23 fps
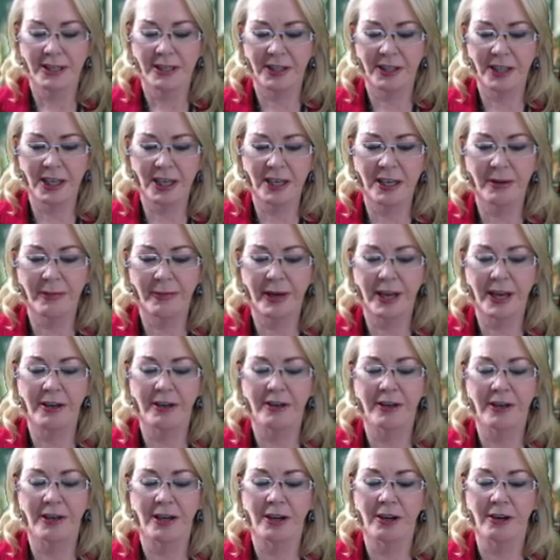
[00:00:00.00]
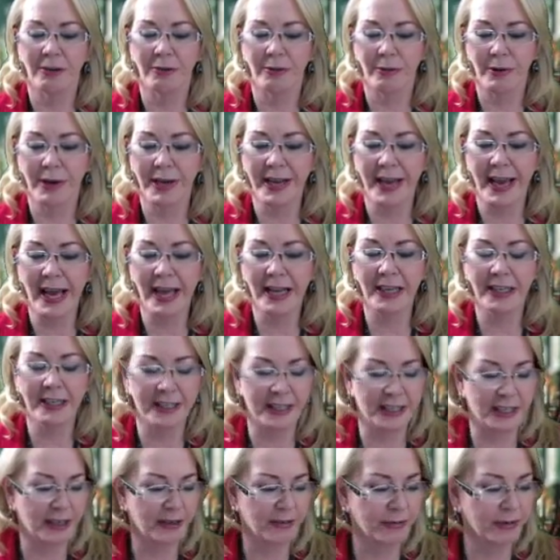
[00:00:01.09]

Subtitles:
think about it on a reality.